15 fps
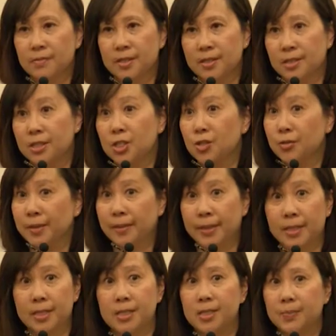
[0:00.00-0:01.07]
was
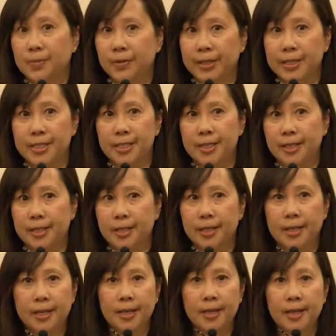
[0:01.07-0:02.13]
extremely disappointing,
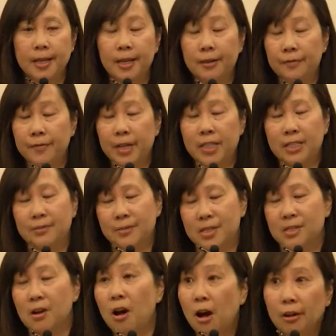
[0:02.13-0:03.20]
and in fact, it
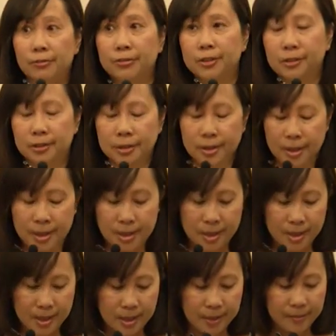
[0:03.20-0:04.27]
was awful.
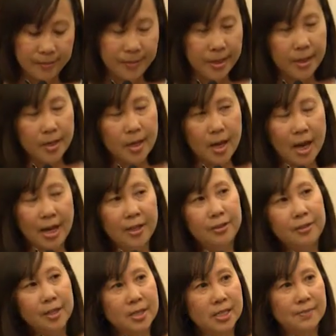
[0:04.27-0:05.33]
I
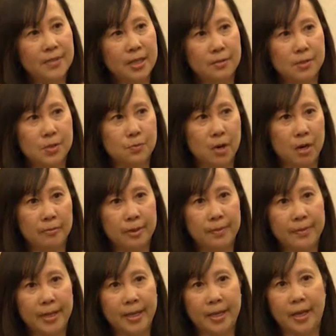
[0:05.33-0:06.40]
knew that something was wrong
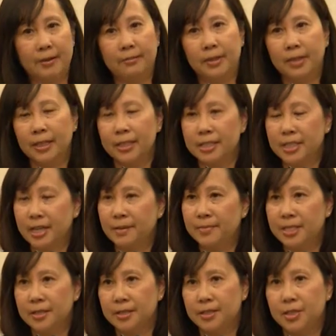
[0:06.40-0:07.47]
with me, and I really
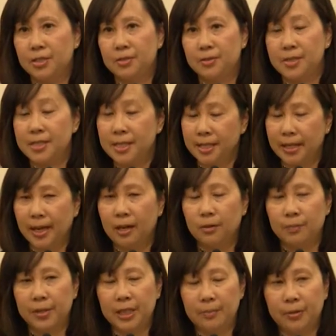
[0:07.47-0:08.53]
attempted to seek
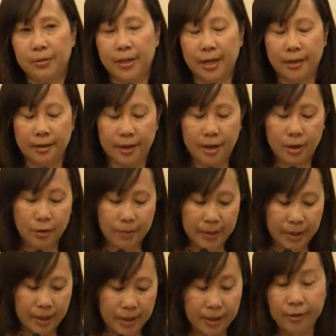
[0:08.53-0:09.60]
out people that could help
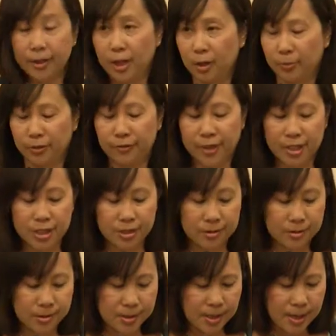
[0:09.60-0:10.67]
me, healthcare
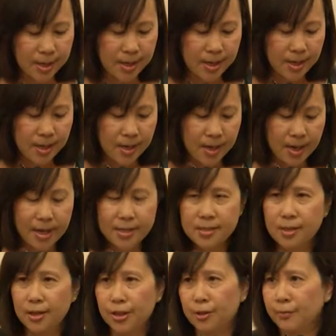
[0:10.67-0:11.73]
professionals. I
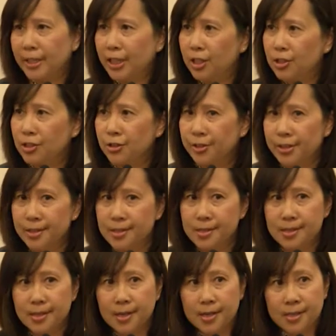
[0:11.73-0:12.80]
saw 3
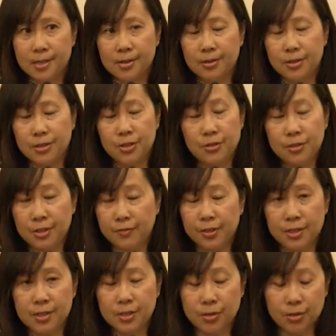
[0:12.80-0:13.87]
internists, I saw 2
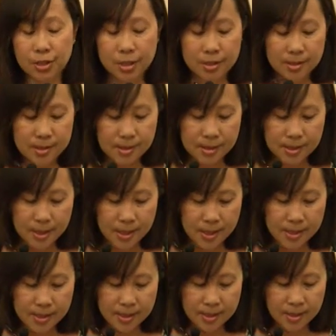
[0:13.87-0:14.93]
different surgeons,
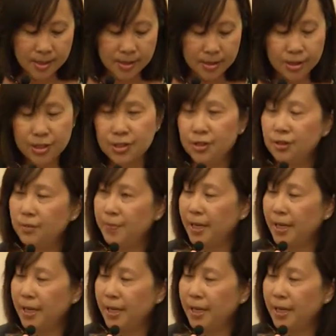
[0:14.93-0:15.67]
I saw 2